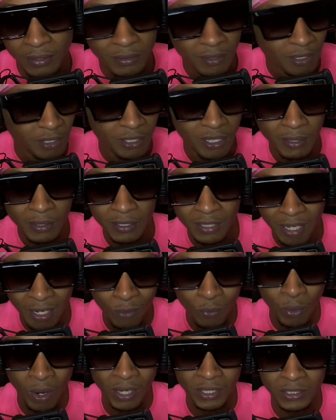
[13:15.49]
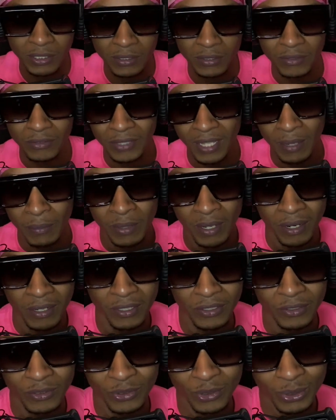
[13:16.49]
You gotta watch. You can't be out
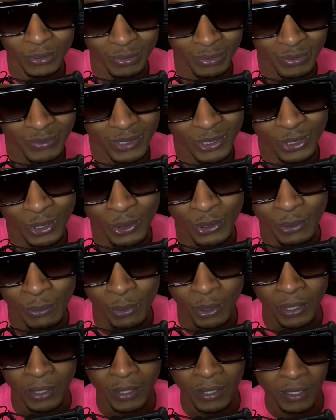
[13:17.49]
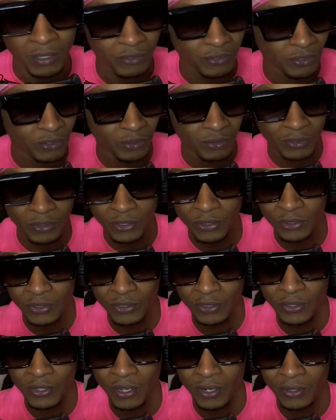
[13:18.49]
here showing your money off, and
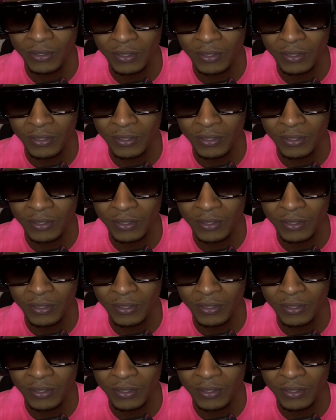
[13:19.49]
you're not